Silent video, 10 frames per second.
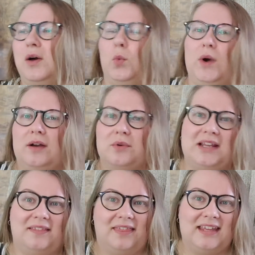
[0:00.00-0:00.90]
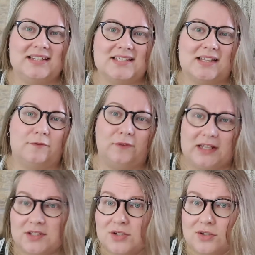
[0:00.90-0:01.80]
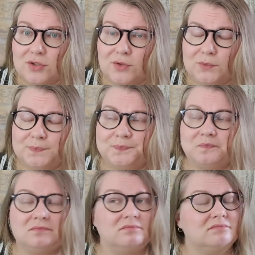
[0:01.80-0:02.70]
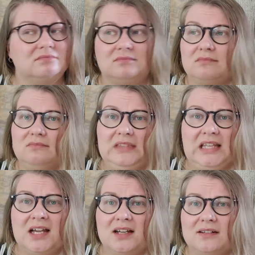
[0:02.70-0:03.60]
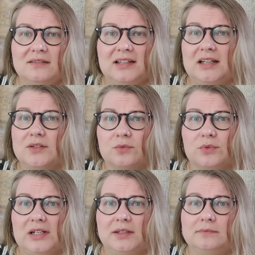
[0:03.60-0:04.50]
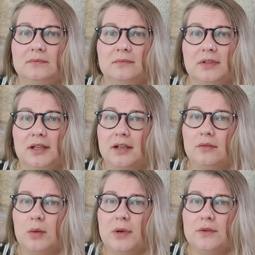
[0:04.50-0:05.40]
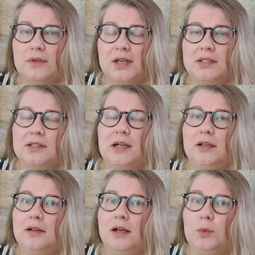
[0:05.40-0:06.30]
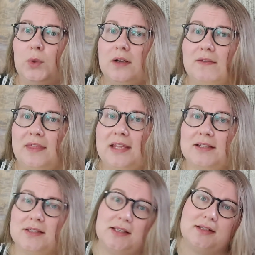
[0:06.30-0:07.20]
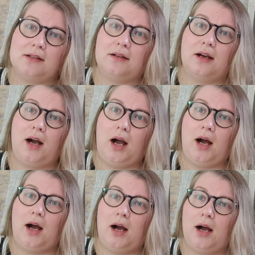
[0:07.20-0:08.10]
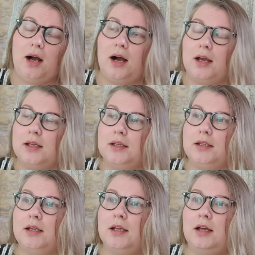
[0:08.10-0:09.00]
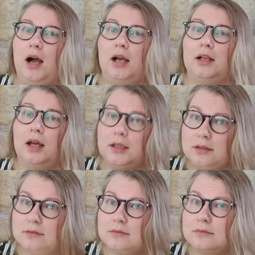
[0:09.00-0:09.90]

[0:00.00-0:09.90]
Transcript: wearing things that flatter you. I don't really care about that. I wear things that I like,